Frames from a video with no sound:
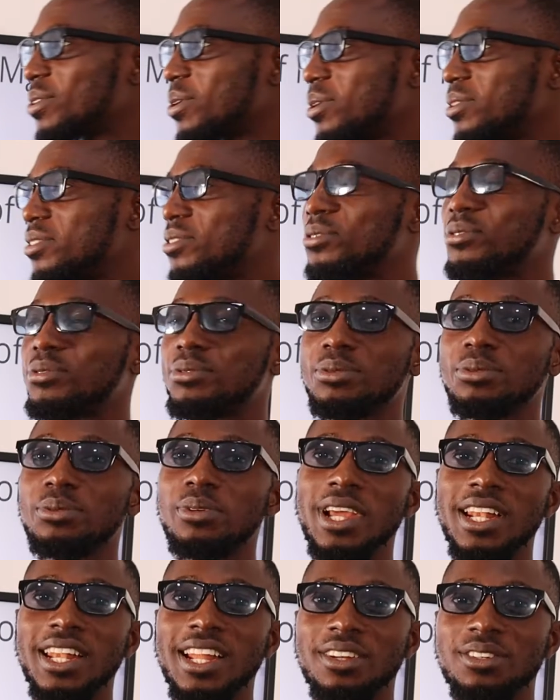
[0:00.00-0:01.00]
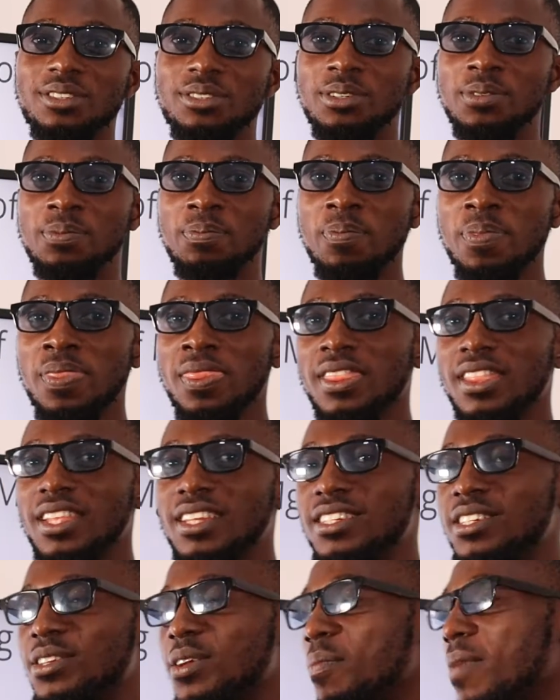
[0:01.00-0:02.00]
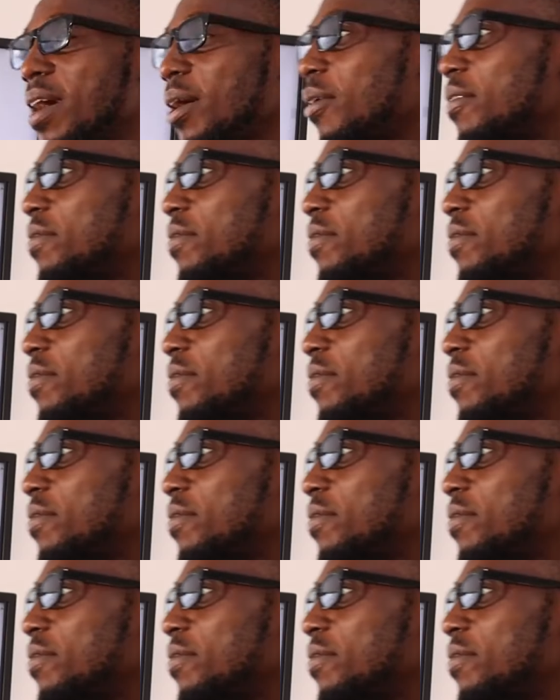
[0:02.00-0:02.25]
lost 2 electrons. The normal